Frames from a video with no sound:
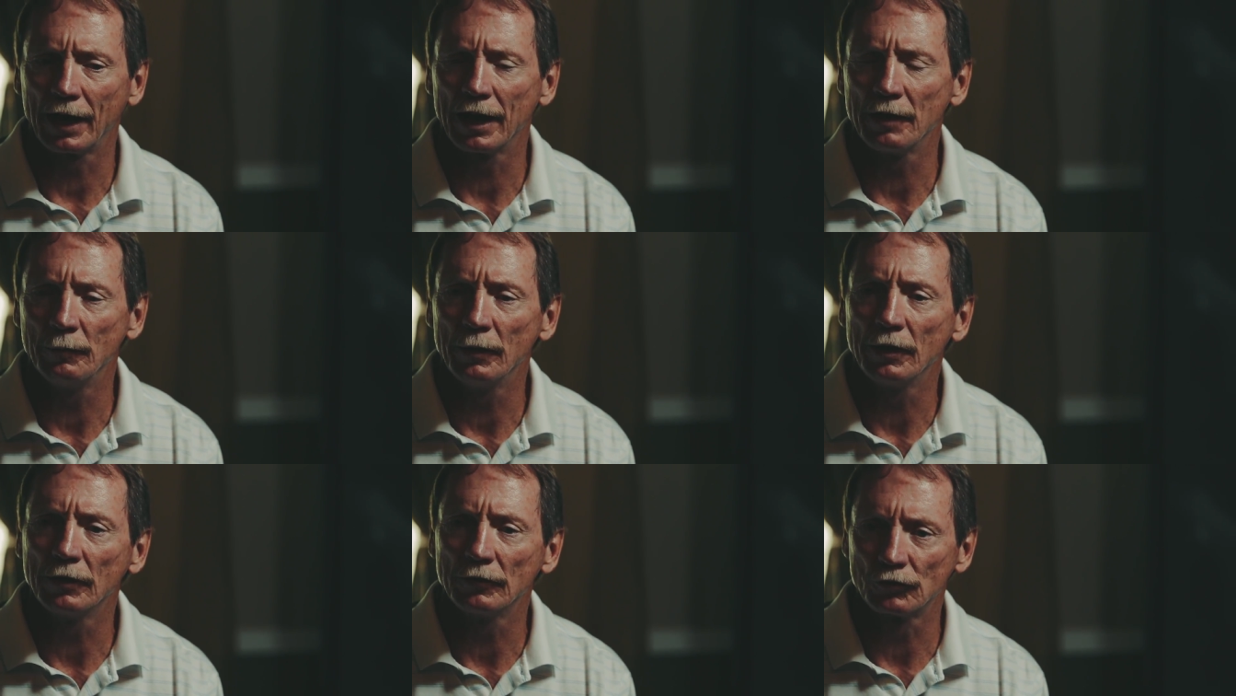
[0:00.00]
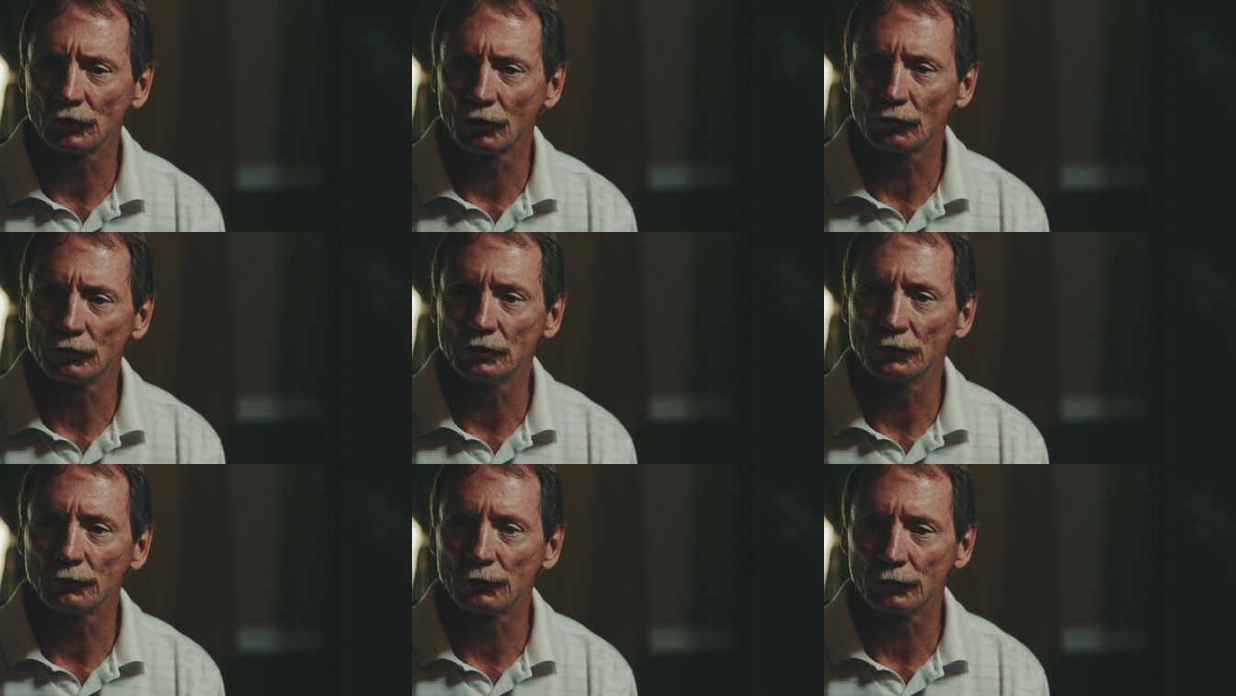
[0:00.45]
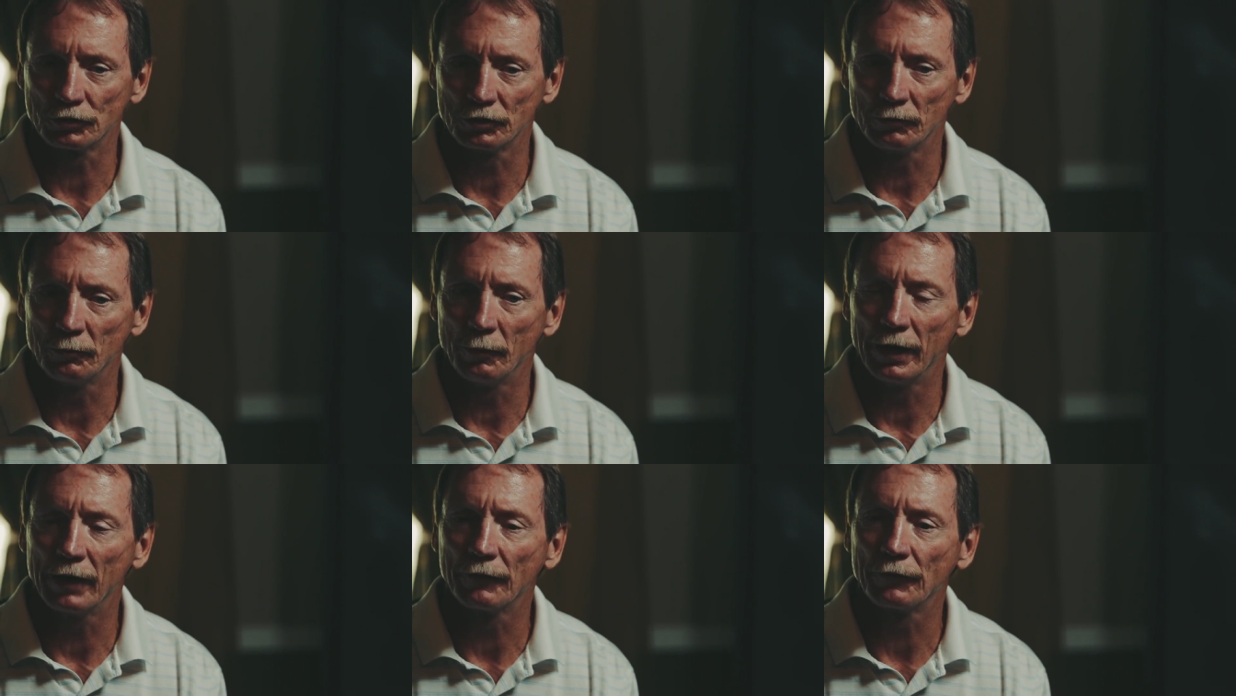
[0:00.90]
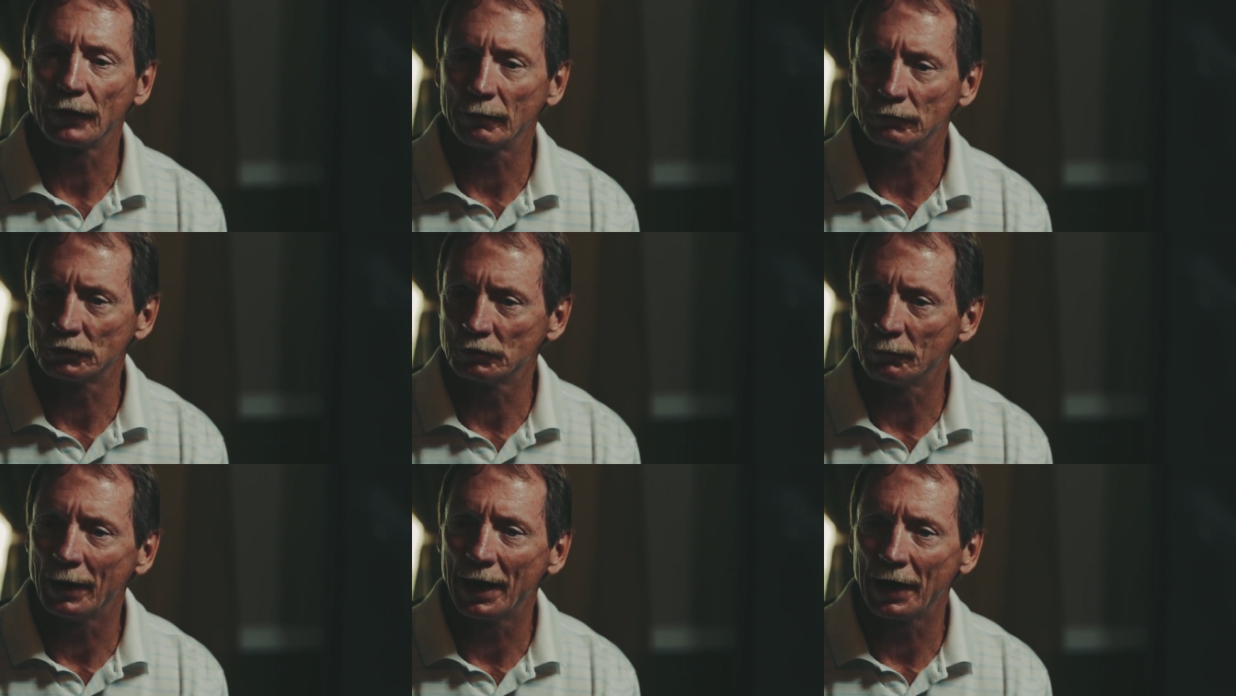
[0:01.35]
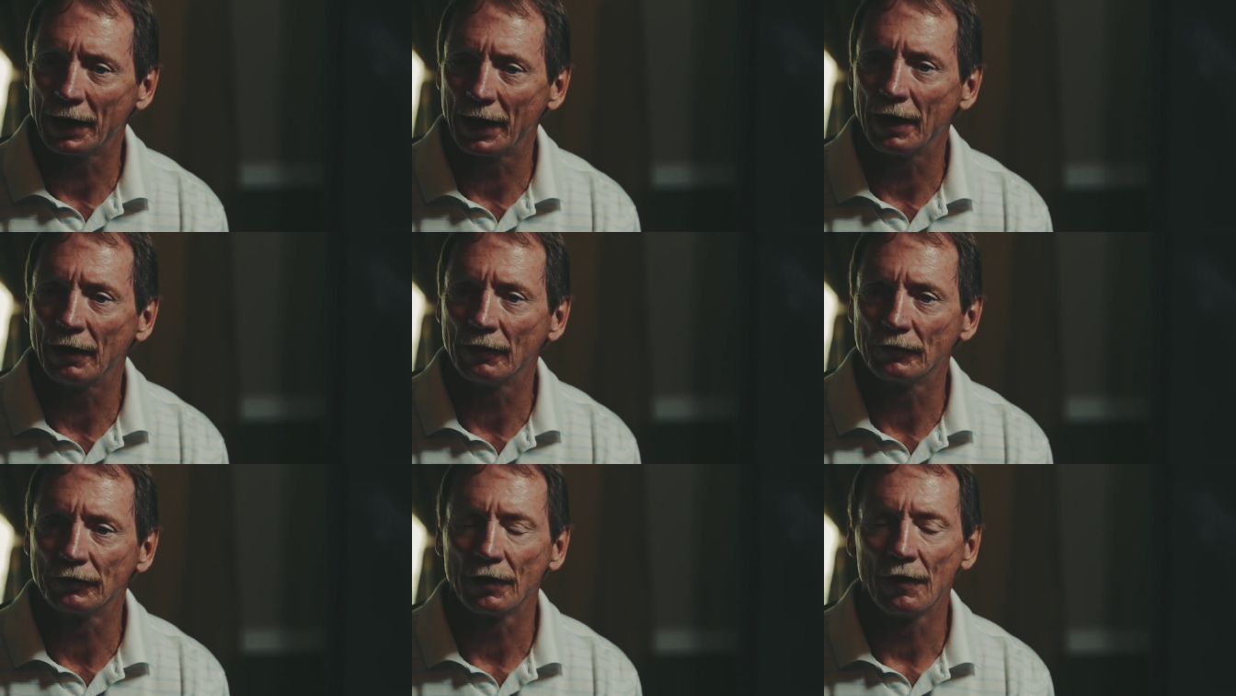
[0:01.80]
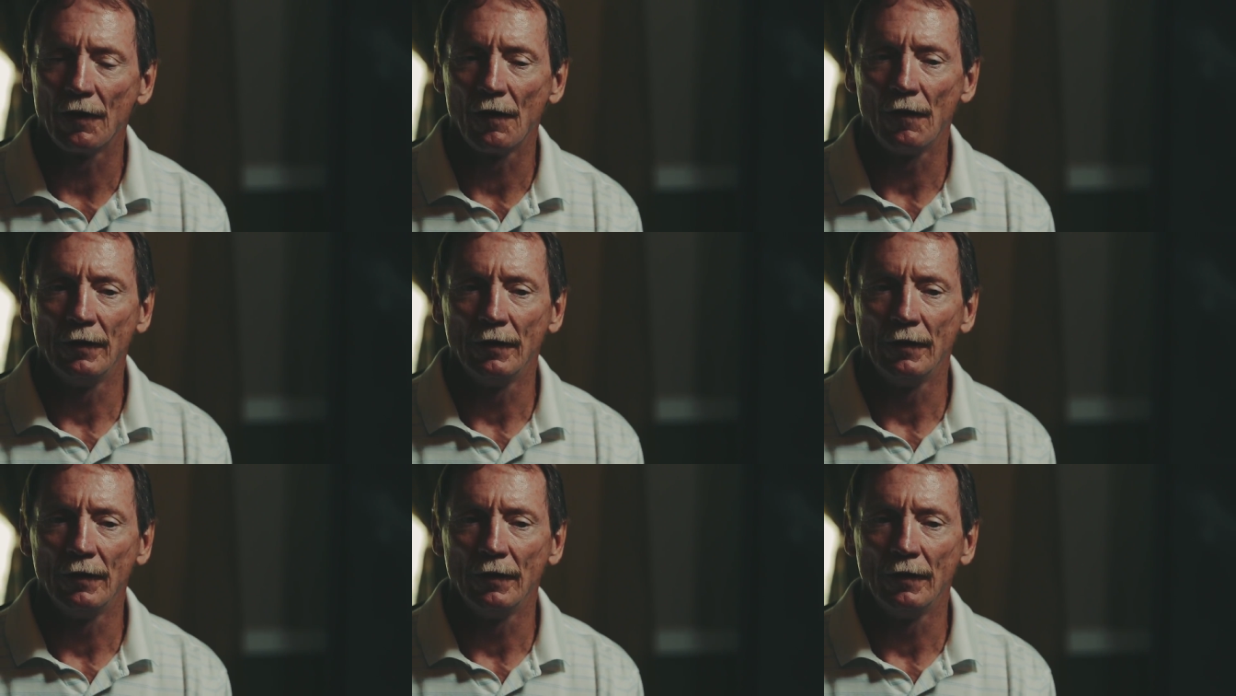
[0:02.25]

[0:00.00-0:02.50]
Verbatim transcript: I had been searching for some meth. I was about out.